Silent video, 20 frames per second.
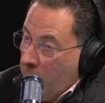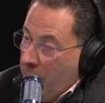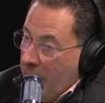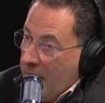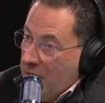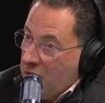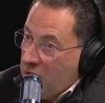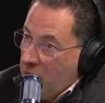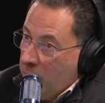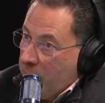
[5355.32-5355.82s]

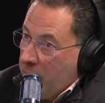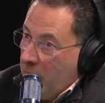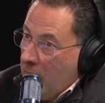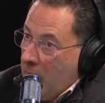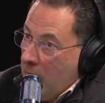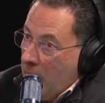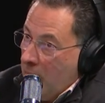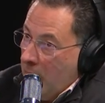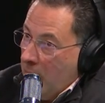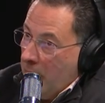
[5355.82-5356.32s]
Based
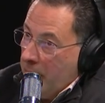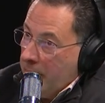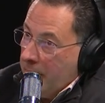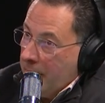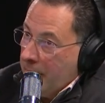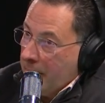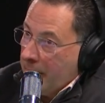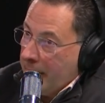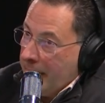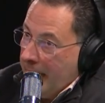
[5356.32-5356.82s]

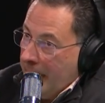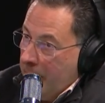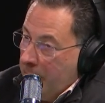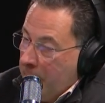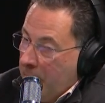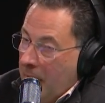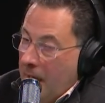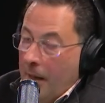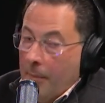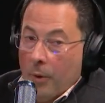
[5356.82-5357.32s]
upon
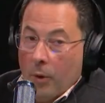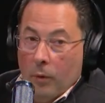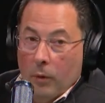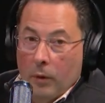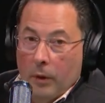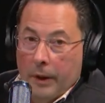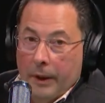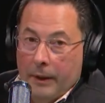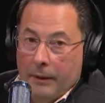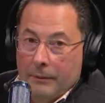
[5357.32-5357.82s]
Ken
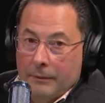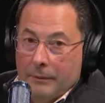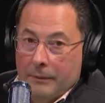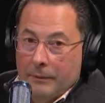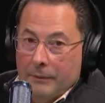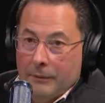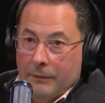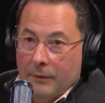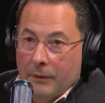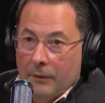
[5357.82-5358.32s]
Pomeroy,
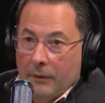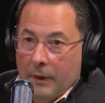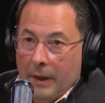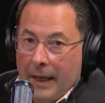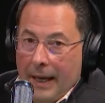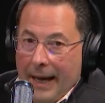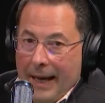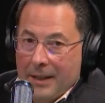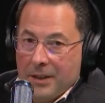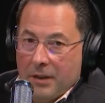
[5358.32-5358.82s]

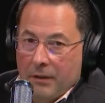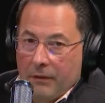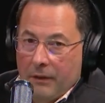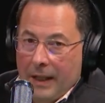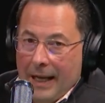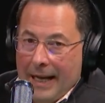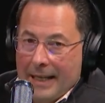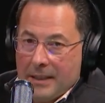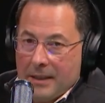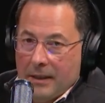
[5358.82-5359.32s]
as of
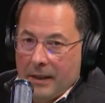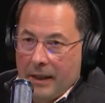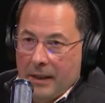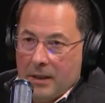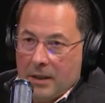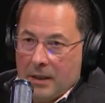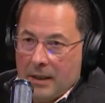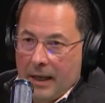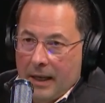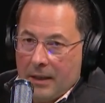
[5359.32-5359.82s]
last
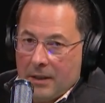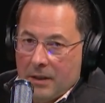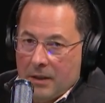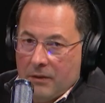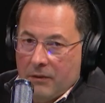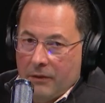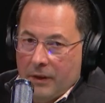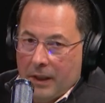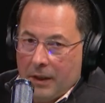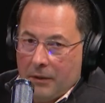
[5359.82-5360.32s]
night's
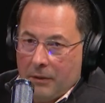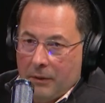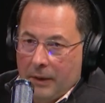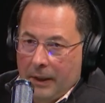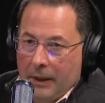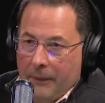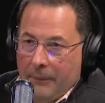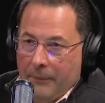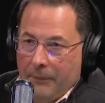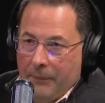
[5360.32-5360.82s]
Texas
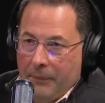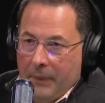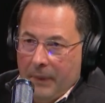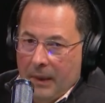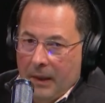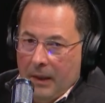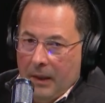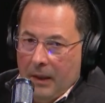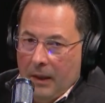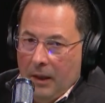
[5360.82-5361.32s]
victory,
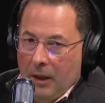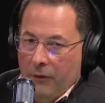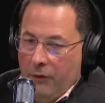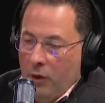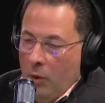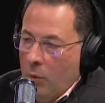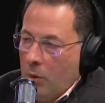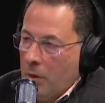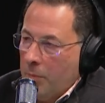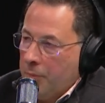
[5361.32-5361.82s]

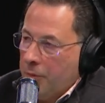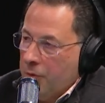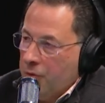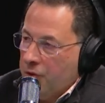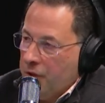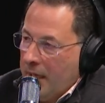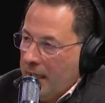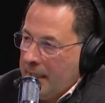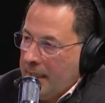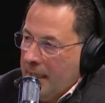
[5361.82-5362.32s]
if you were to
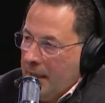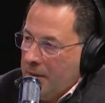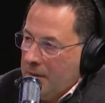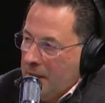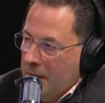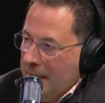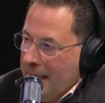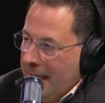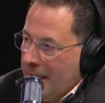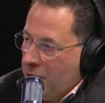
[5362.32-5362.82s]
project out
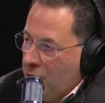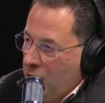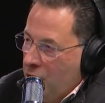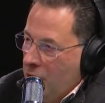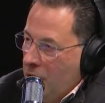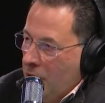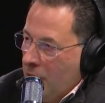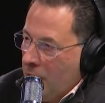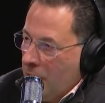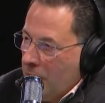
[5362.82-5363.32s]
to next
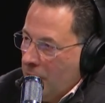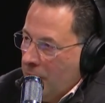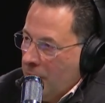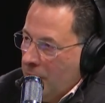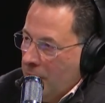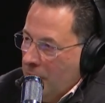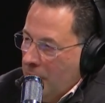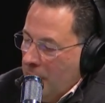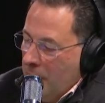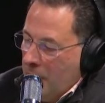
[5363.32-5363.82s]
year,
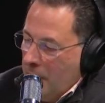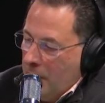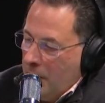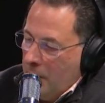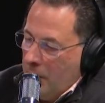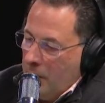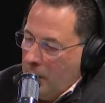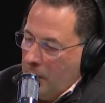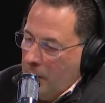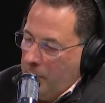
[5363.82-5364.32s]

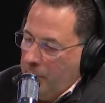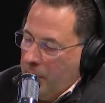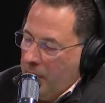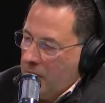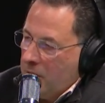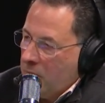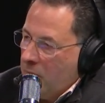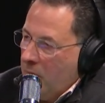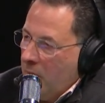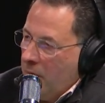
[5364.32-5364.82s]
the
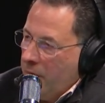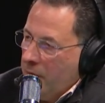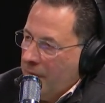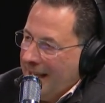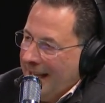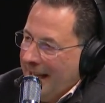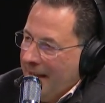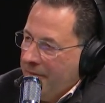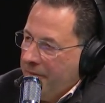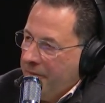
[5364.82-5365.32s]
Big 12
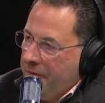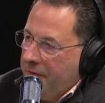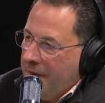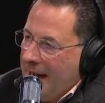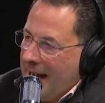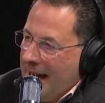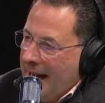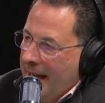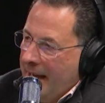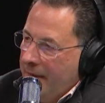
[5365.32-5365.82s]
would have
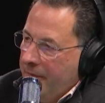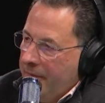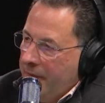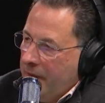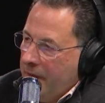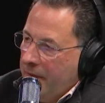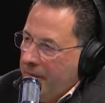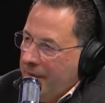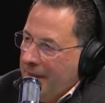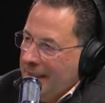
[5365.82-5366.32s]

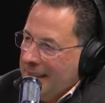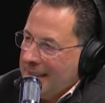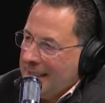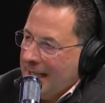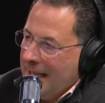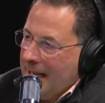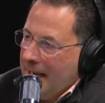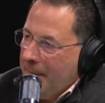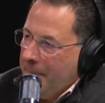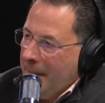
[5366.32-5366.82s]
5 of the
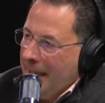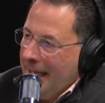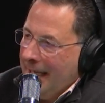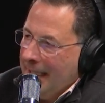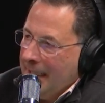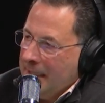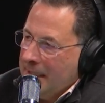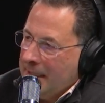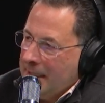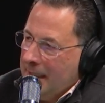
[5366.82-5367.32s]
top
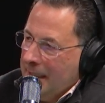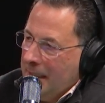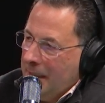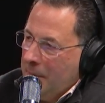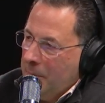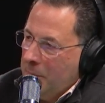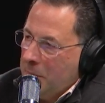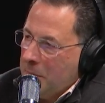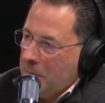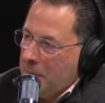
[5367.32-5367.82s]
8
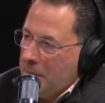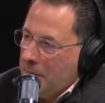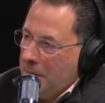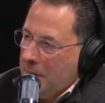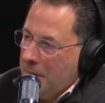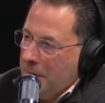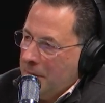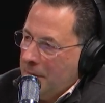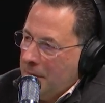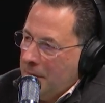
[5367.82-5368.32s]
teams
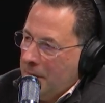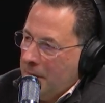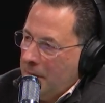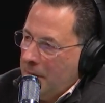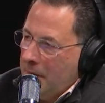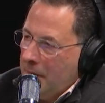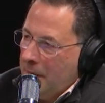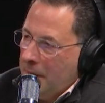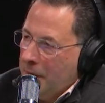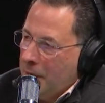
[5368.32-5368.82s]

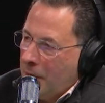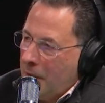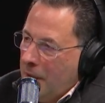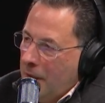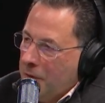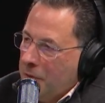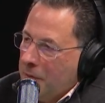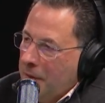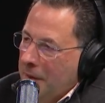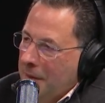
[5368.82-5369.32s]
in the
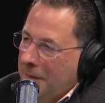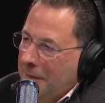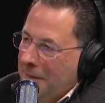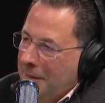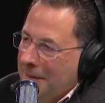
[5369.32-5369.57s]
country.